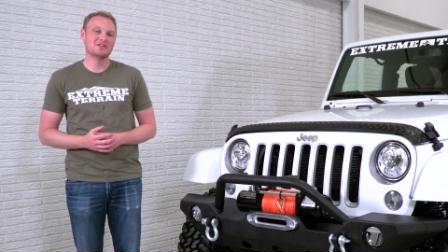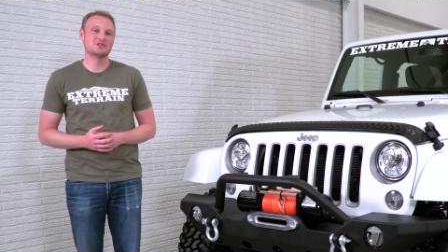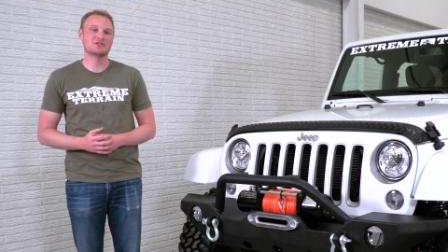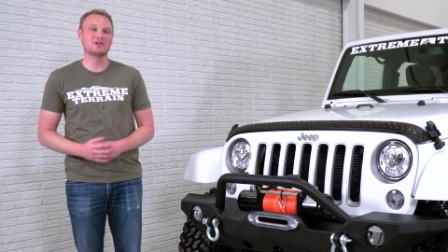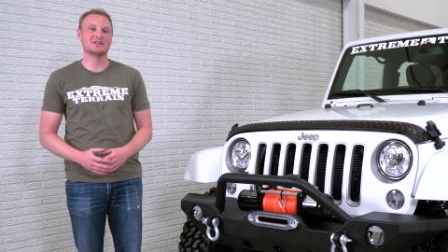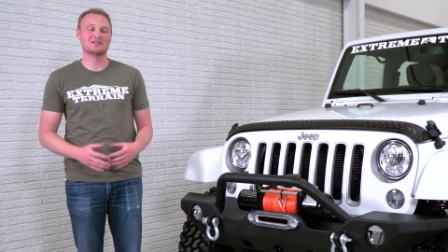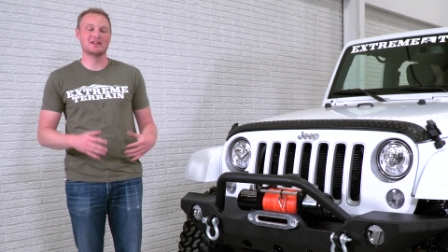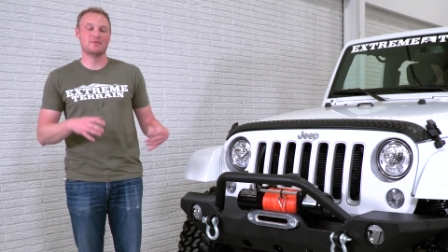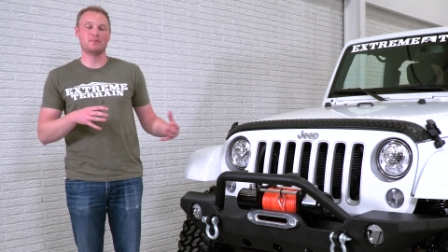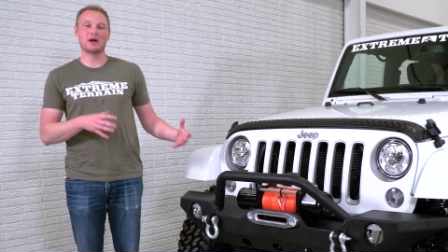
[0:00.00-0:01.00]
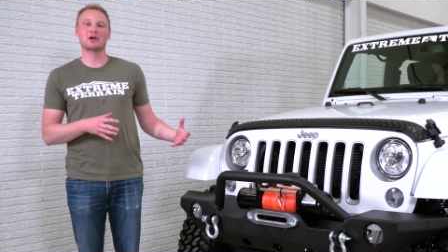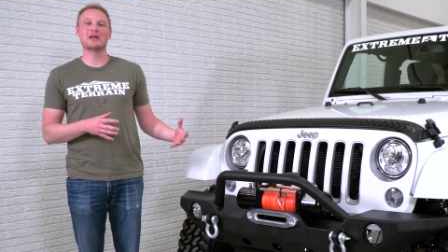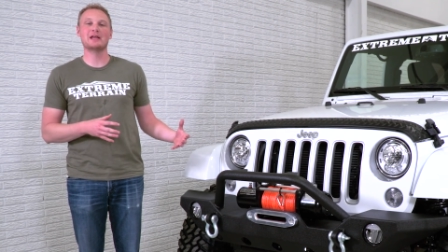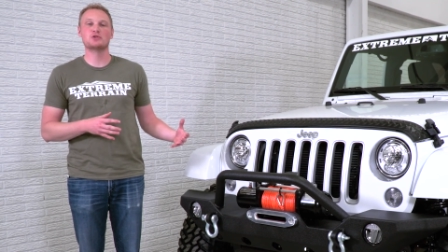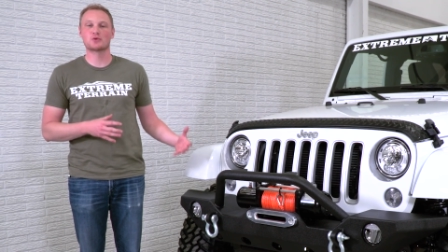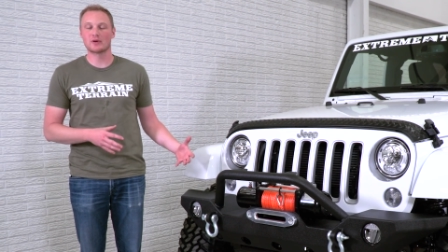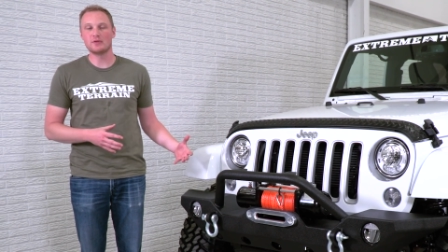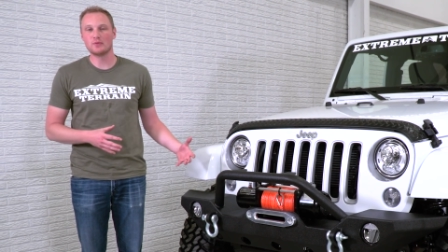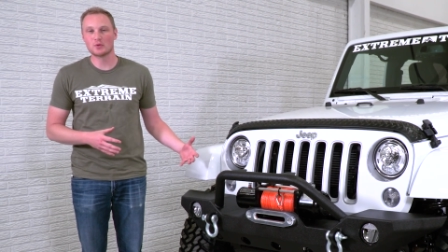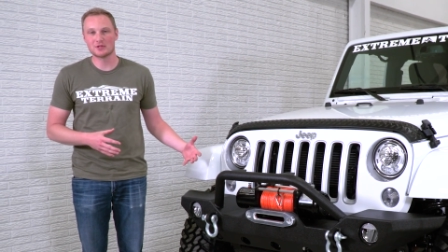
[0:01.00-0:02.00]
and installed a set of Barricade
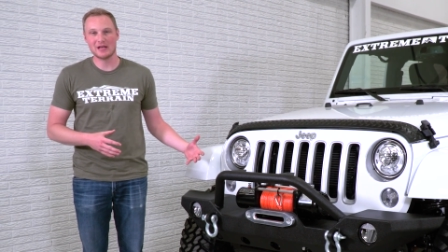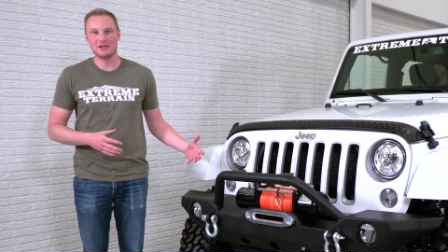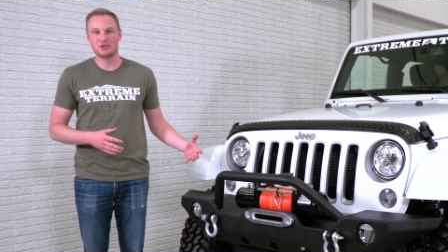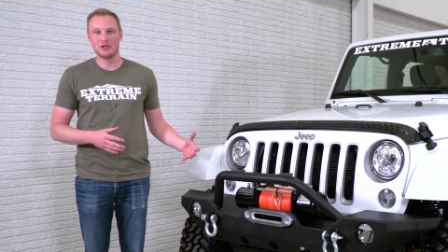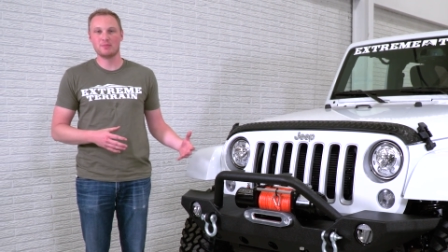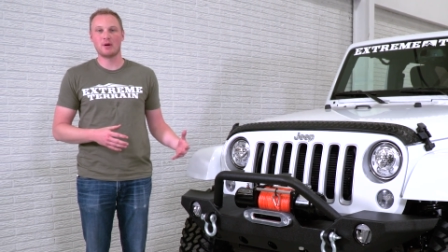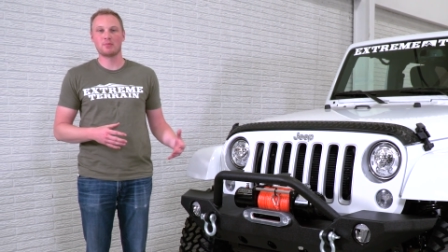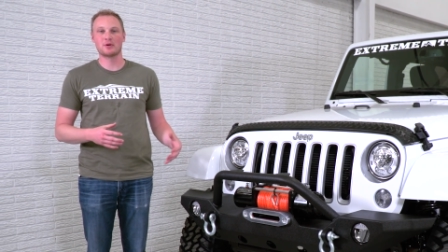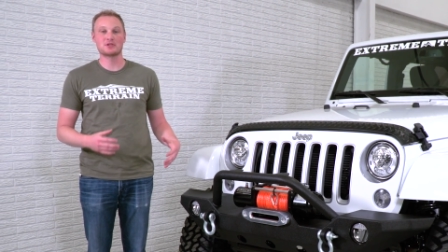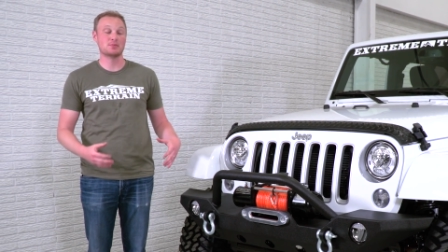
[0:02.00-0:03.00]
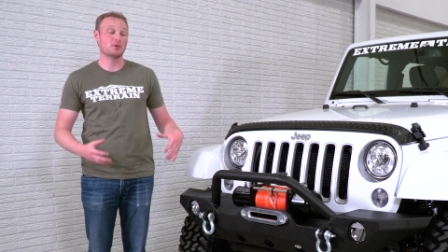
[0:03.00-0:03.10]
Trailforce H D bumpers in